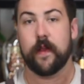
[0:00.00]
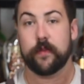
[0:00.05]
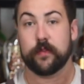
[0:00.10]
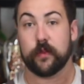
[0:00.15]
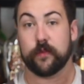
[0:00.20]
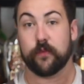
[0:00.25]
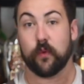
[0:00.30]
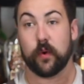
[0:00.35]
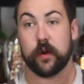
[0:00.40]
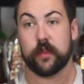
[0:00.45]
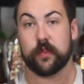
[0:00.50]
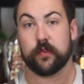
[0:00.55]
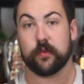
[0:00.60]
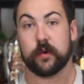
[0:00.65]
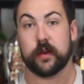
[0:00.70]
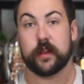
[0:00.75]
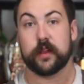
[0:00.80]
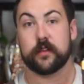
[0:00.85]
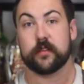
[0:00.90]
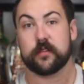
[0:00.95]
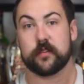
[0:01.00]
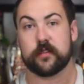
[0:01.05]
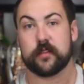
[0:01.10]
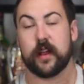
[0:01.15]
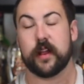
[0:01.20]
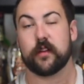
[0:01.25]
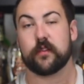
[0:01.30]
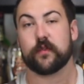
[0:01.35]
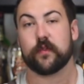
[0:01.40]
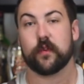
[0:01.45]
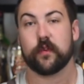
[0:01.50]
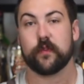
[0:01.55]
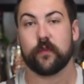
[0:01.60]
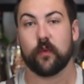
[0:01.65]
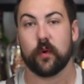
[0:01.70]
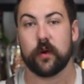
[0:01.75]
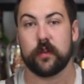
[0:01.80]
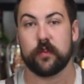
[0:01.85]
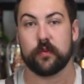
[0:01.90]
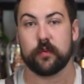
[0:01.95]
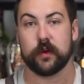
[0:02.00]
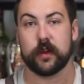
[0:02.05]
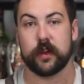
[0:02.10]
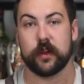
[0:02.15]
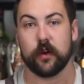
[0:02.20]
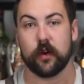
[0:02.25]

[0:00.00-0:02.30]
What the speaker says: The 43 stands for 43